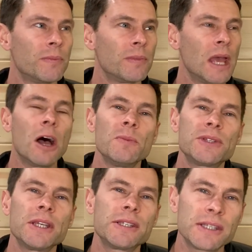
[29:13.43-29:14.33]

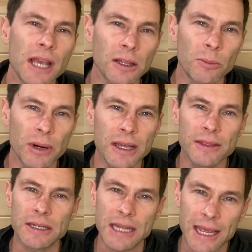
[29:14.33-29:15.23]
helps us celebrate
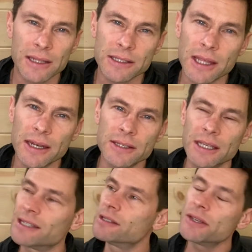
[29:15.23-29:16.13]
the dance that is
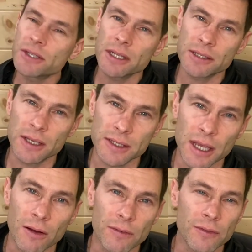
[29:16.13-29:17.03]
existence
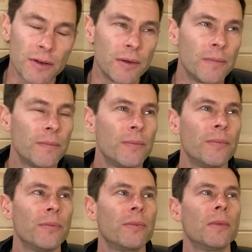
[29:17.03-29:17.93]
itself.
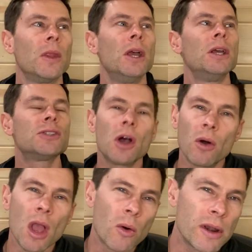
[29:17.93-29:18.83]

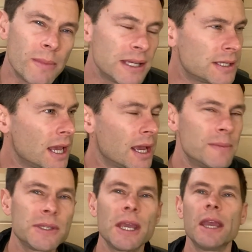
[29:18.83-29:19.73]
So what am I saying? I'm
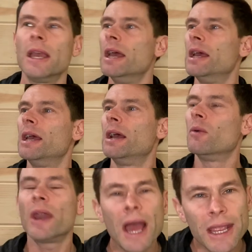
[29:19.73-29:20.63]
saying
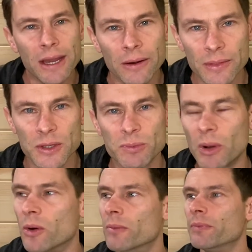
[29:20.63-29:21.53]
what I hear in this
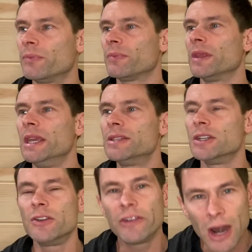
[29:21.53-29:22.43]
poem is a
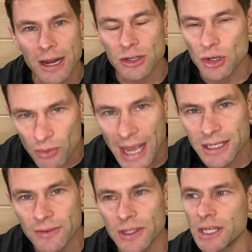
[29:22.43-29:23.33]
direct
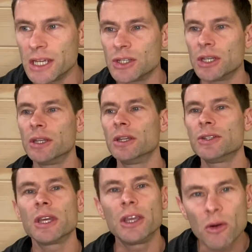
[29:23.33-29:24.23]
invitation
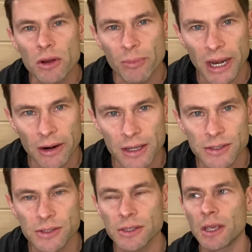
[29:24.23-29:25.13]
to go to
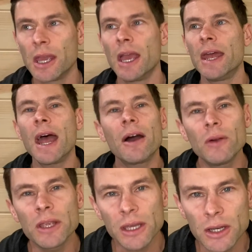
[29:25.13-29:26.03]
Paris. And how are
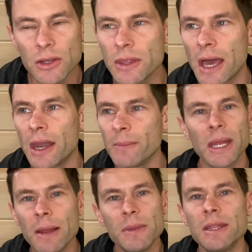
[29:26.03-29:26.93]
you going to do that? I
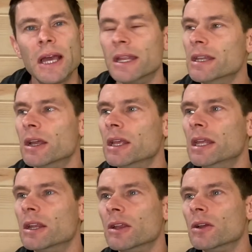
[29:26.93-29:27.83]
mean, that in
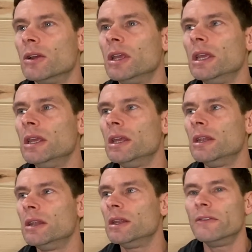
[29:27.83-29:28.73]

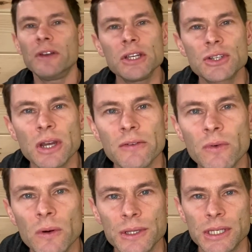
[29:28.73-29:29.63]
a very
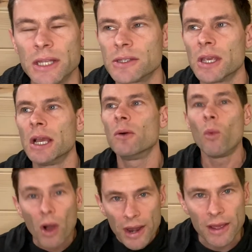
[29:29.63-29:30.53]
straightforward sense.
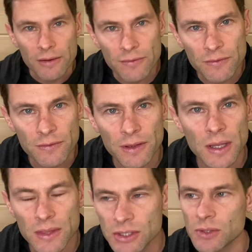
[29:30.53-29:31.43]
What if
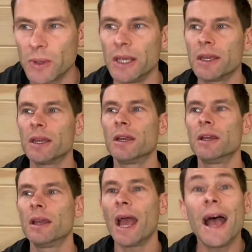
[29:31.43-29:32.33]
this week,
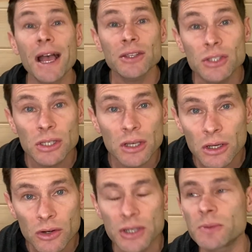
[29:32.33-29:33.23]
as
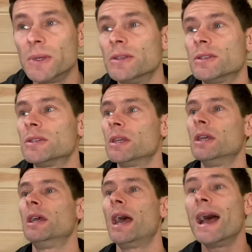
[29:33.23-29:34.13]
Christmas,
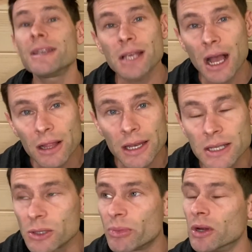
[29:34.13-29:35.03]
as
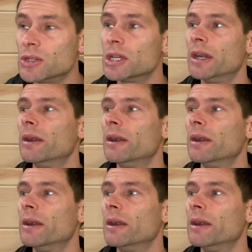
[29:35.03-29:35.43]
holidays approach you,